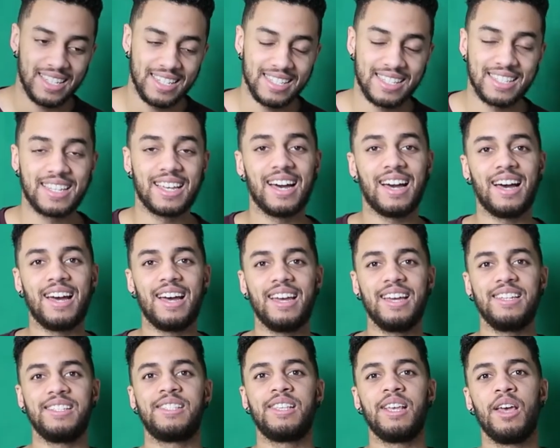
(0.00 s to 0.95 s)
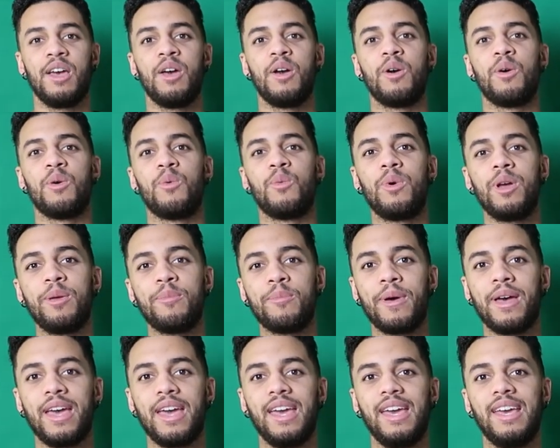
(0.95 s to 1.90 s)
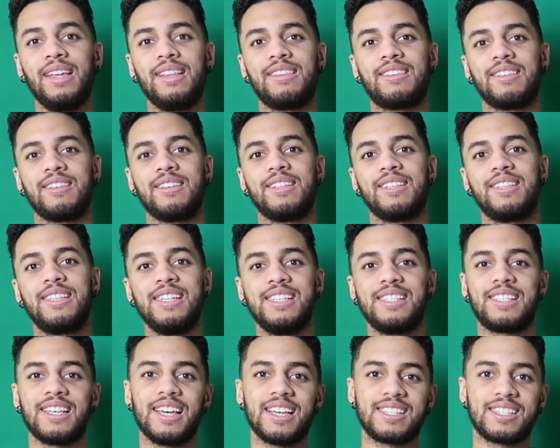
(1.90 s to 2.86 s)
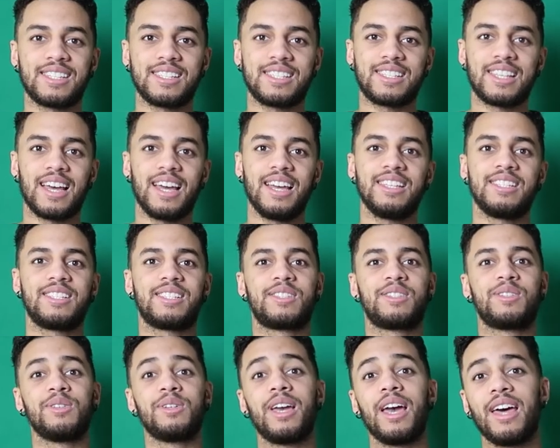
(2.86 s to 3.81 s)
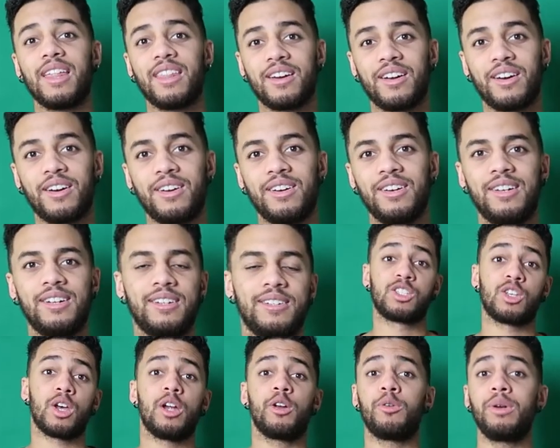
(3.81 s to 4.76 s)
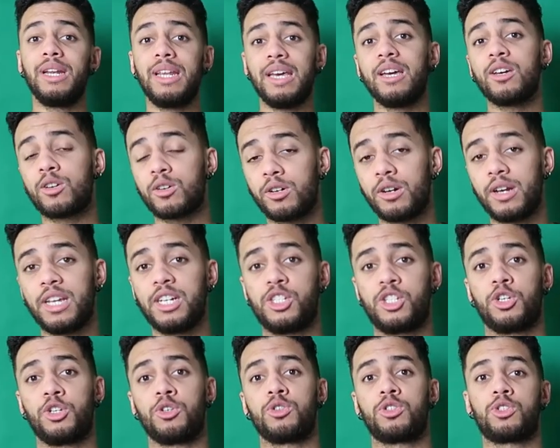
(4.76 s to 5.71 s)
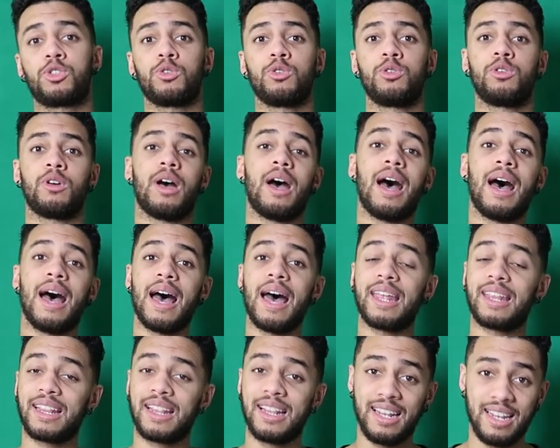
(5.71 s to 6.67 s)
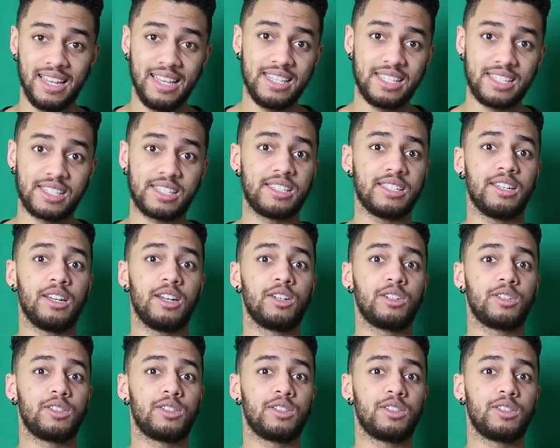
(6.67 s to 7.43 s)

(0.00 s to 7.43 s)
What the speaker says: is, guys. We made this exercise together. So I really encourage you to at least